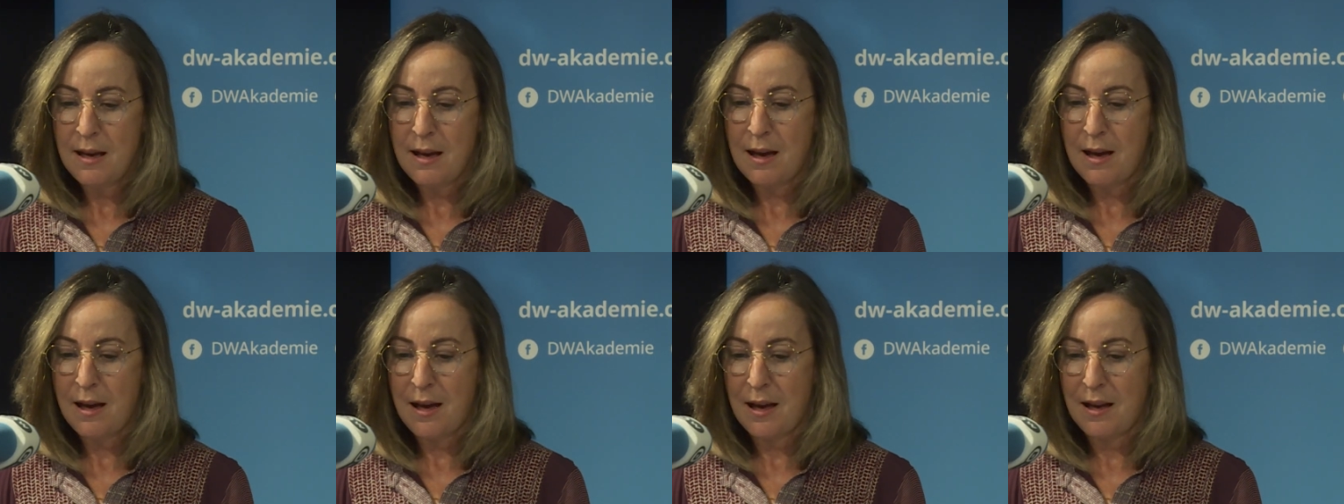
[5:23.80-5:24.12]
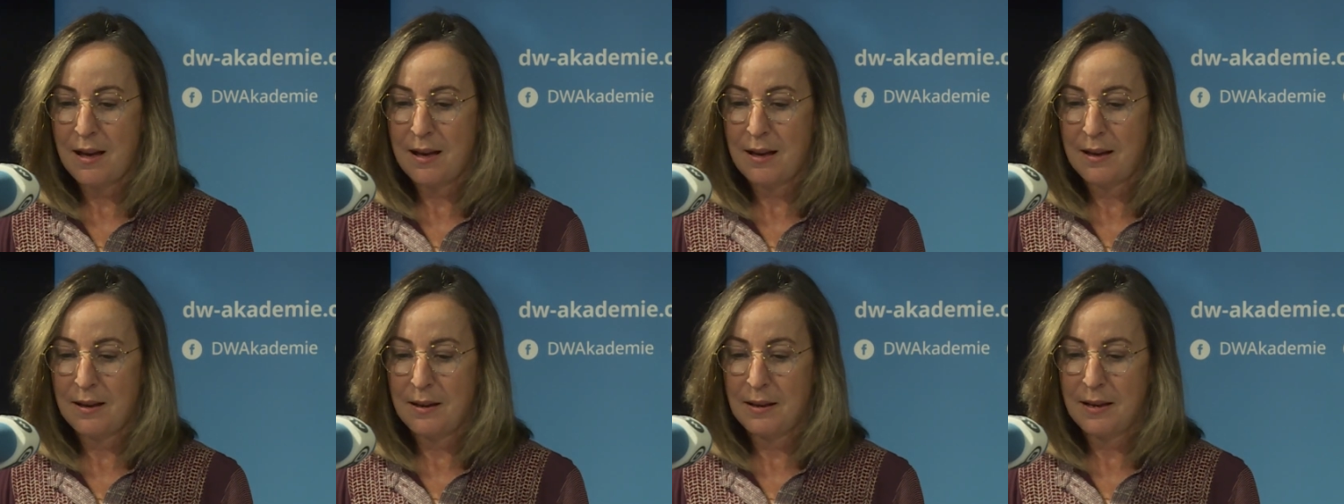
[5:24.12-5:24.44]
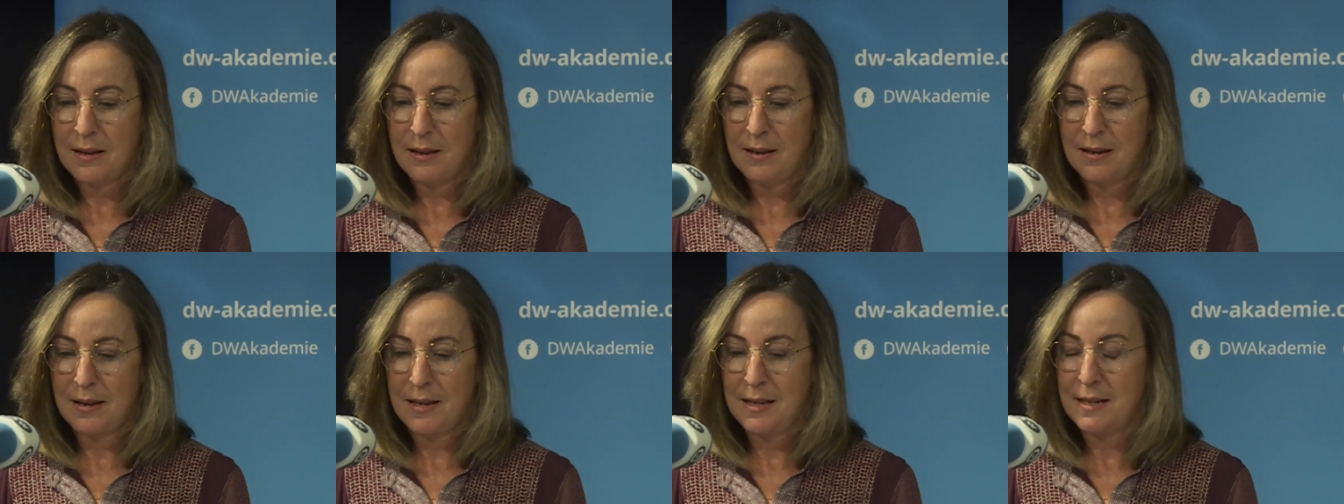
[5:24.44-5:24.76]

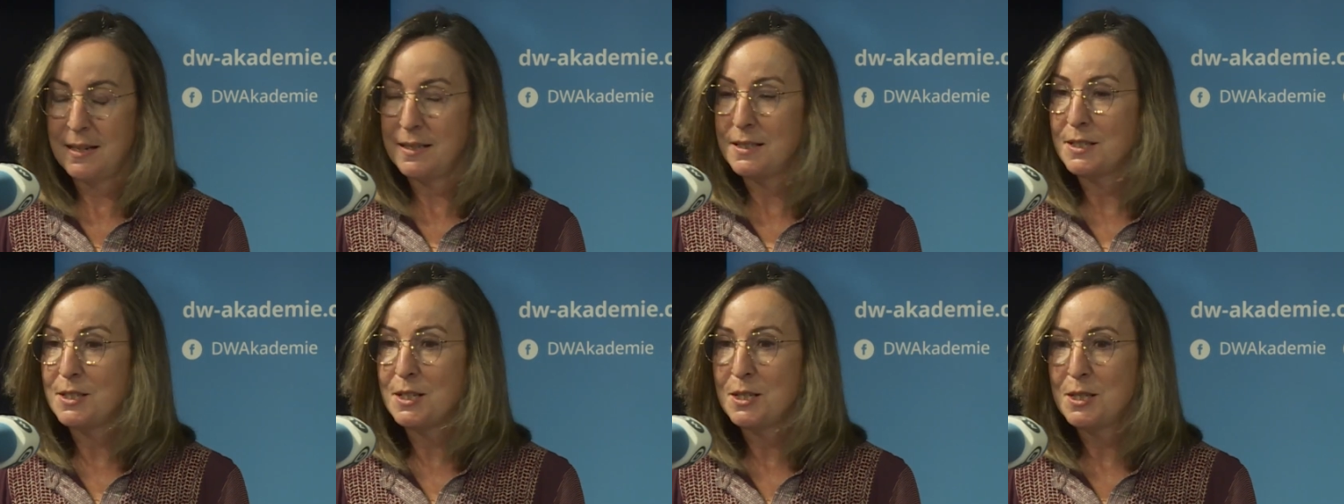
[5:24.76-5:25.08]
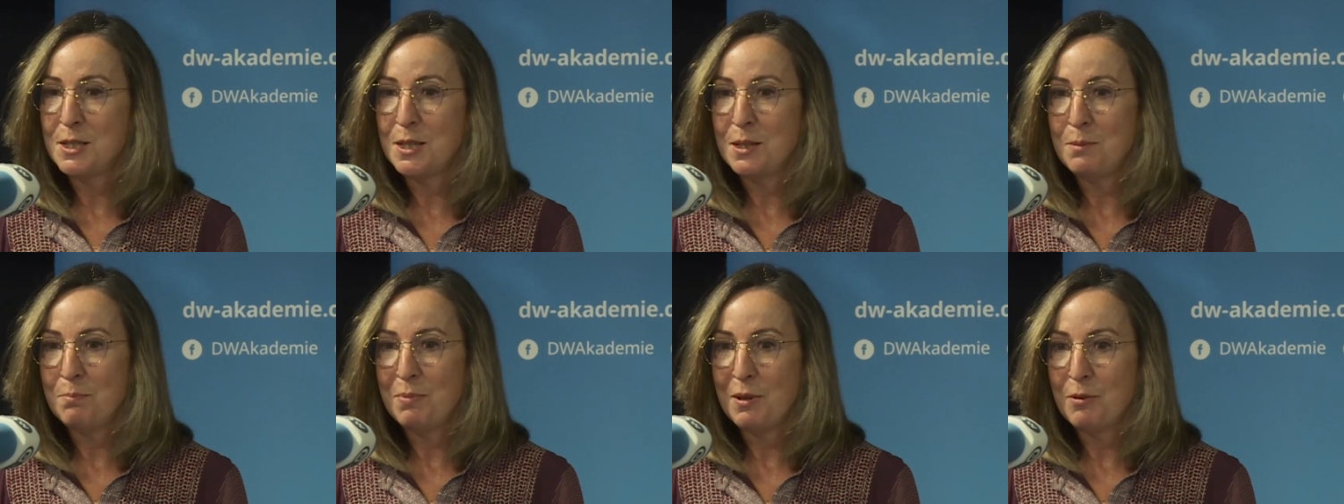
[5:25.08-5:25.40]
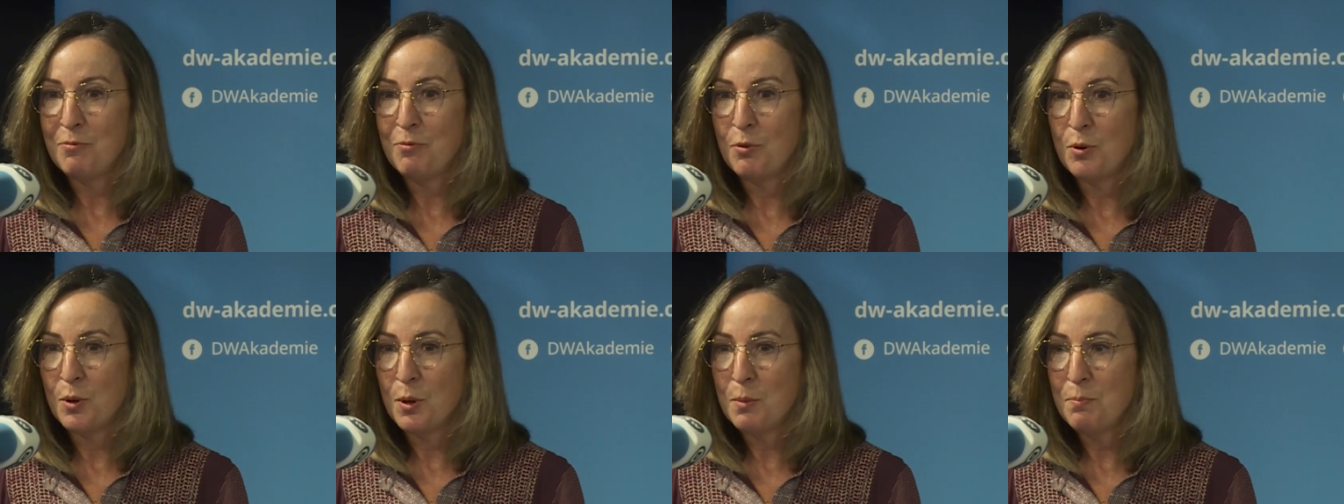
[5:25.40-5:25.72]
It existed
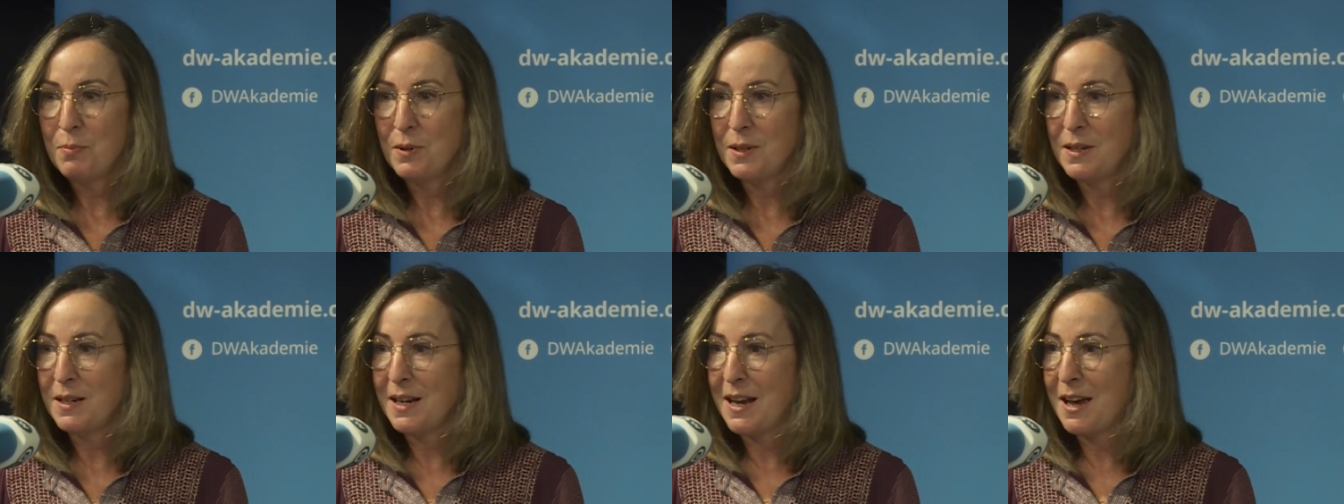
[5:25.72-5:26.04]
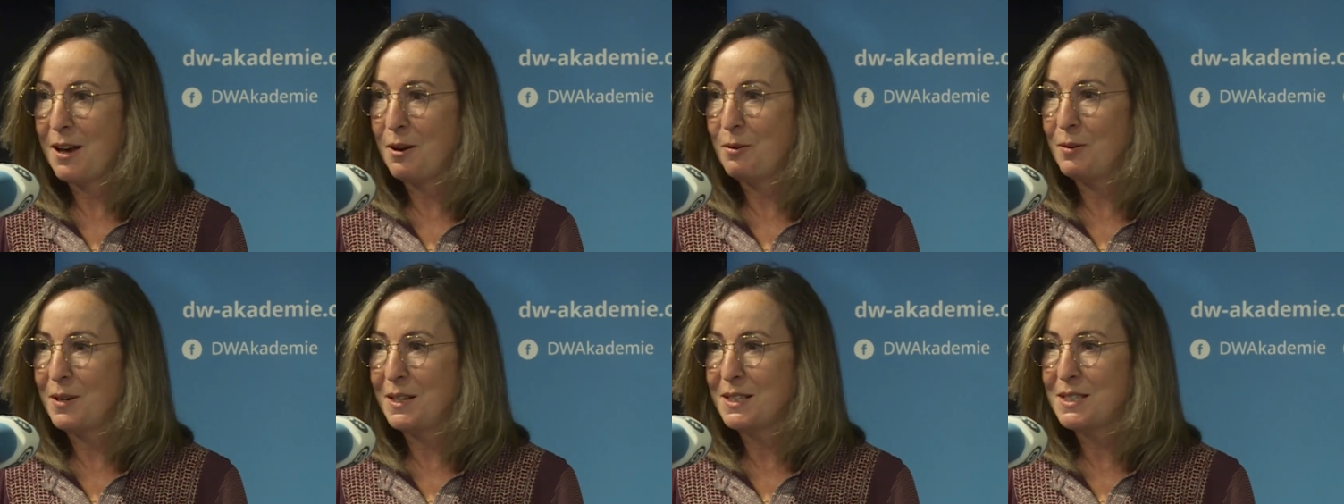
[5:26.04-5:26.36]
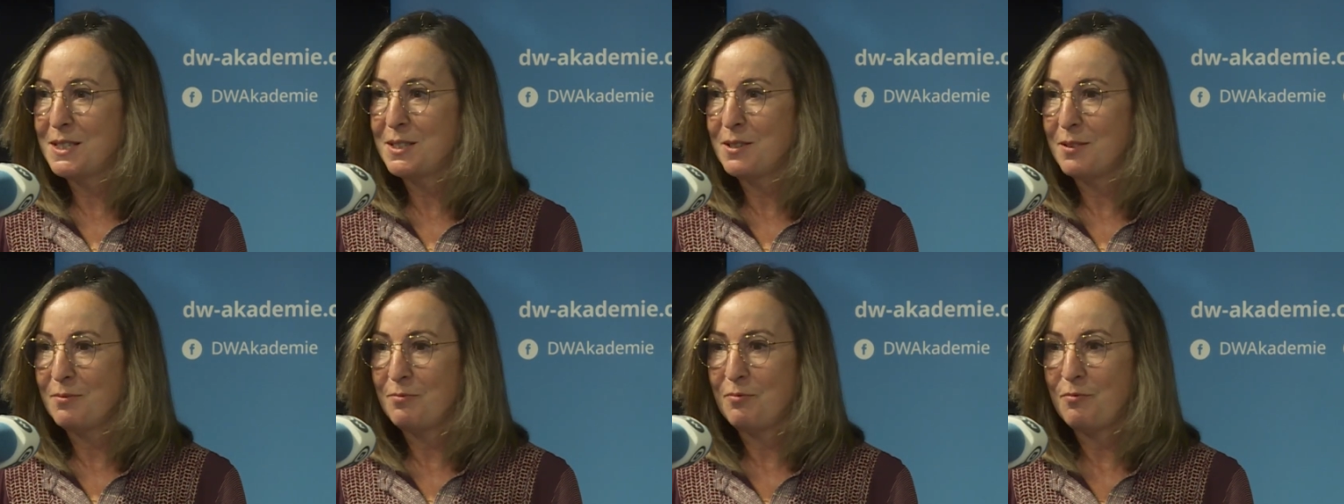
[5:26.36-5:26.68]
before, but now
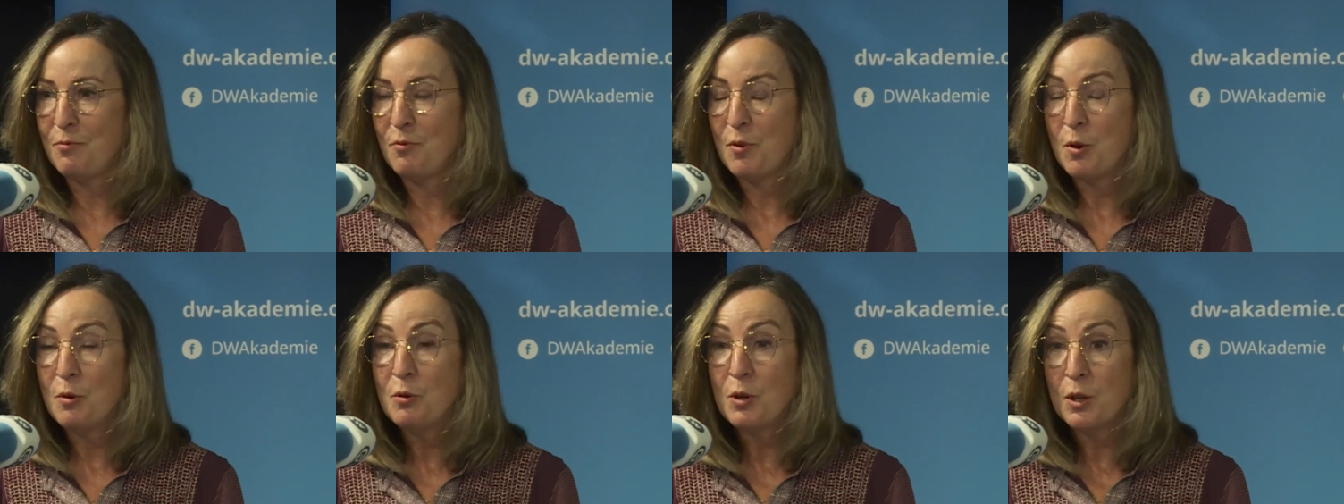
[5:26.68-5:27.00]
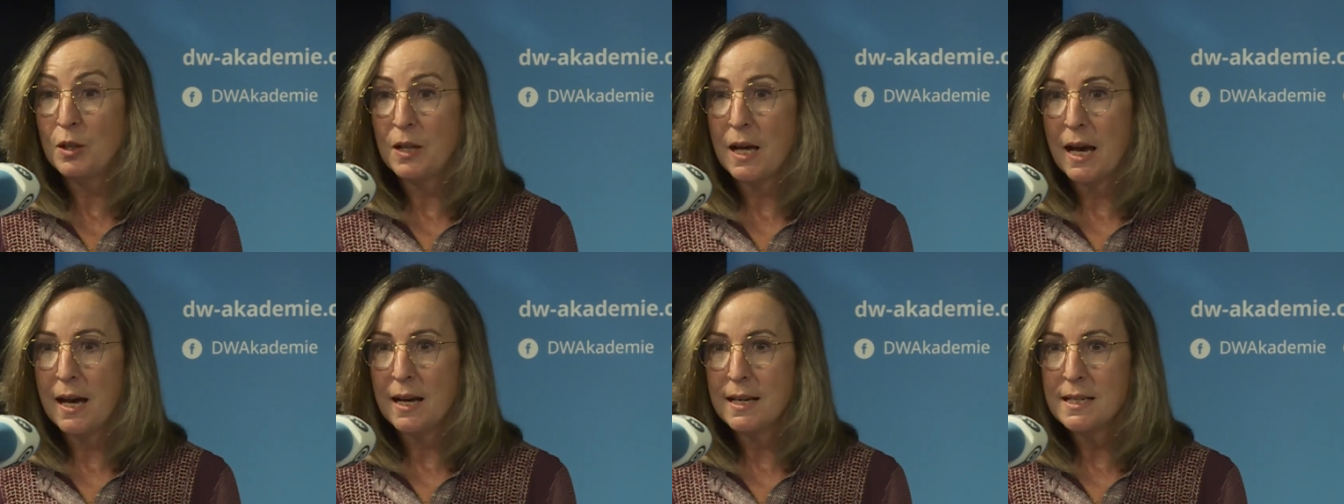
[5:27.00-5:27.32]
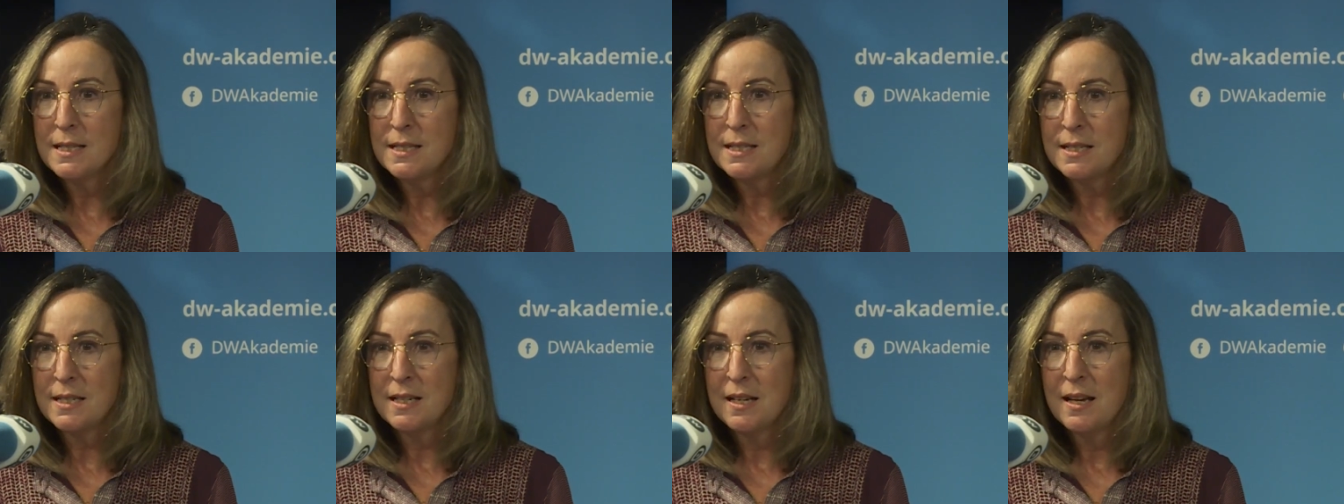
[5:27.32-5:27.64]
it's
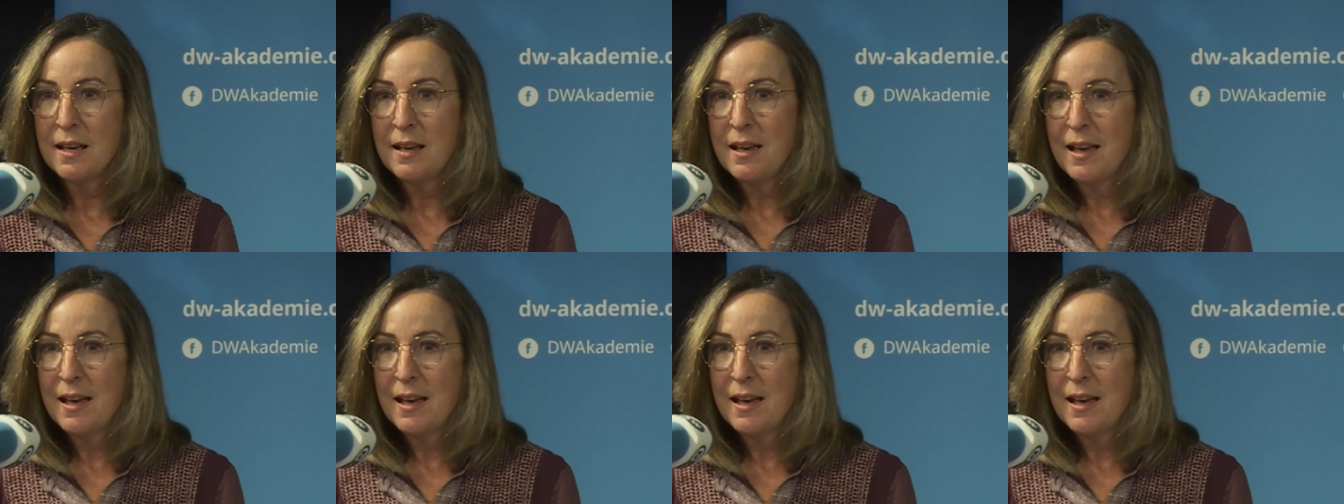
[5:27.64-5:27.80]
vocalized